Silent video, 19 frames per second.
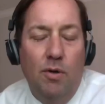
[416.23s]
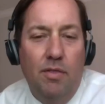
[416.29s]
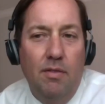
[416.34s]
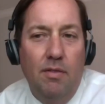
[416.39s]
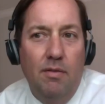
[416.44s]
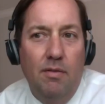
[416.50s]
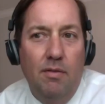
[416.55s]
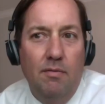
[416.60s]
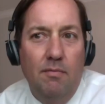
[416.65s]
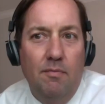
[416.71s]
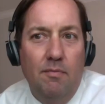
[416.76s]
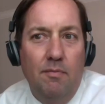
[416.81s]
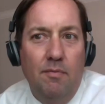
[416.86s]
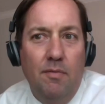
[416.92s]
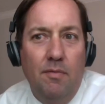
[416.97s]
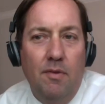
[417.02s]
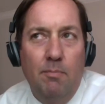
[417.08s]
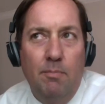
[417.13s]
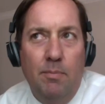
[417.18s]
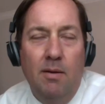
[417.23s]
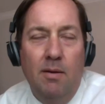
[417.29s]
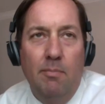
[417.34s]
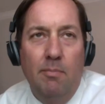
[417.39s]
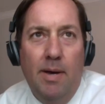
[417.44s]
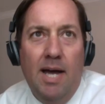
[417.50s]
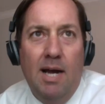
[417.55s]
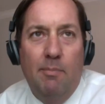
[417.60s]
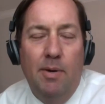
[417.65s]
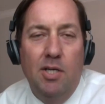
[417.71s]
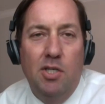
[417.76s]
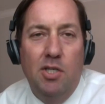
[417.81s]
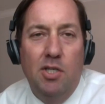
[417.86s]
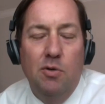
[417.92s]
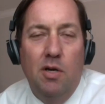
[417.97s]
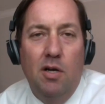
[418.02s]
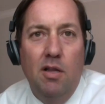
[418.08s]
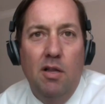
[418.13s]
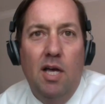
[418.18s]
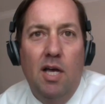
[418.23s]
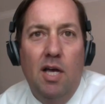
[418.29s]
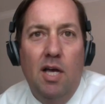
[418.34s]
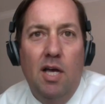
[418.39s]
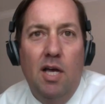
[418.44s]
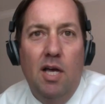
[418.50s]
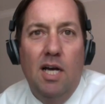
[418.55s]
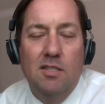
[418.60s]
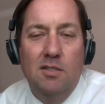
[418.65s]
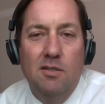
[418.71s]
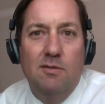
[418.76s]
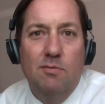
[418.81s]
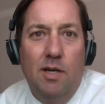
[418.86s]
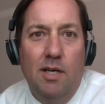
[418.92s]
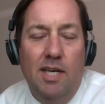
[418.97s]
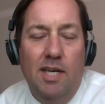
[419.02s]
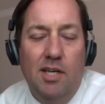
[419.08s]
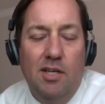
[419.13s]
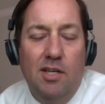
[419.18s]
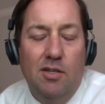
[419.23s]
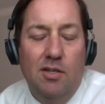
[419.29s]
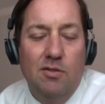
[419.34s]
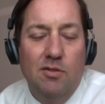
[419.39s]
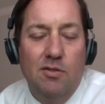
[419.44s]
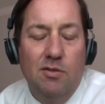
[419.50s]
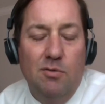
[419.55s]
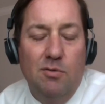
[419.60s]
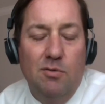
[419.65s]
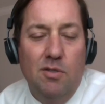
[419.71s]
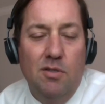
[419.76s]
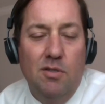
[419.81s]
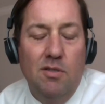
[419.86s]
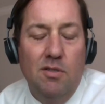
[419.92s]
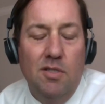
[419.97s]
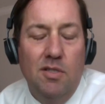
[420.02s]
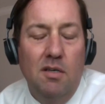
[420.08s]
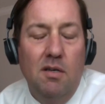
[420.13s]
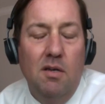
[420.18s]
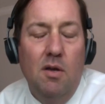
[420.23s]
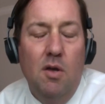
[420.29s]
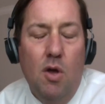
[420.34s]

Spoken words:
with being back by 2 o'clock. So that's why you had to go so early.